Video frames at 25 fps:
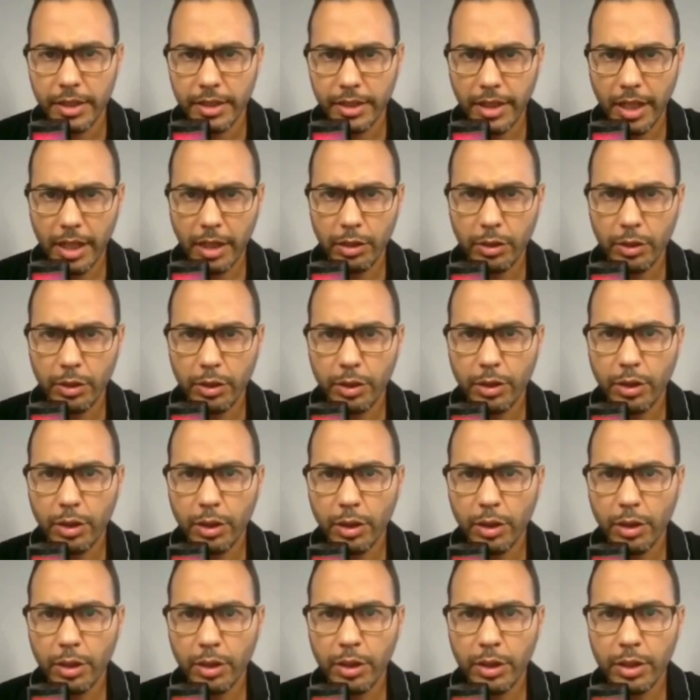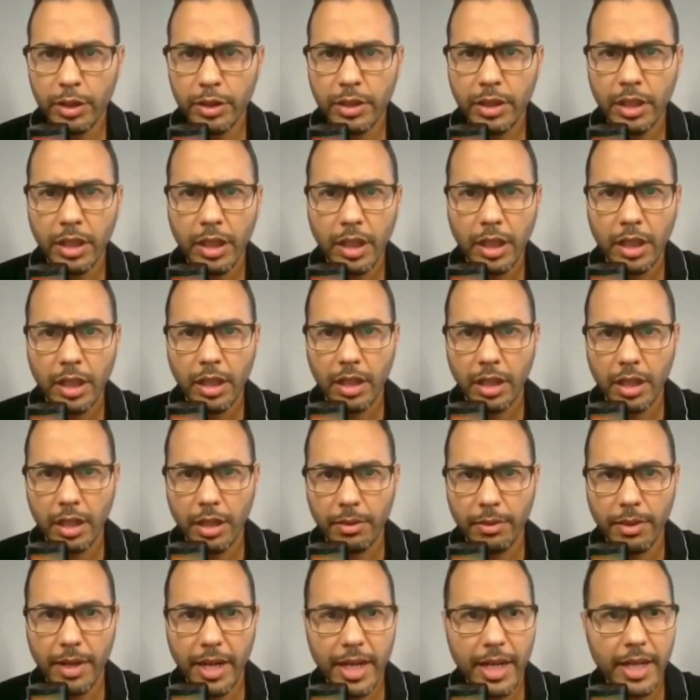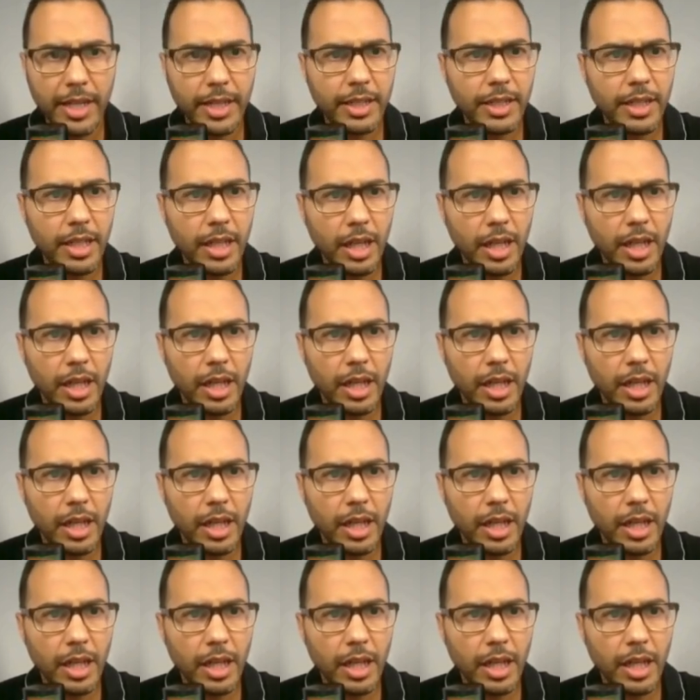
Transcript: They look good. All right.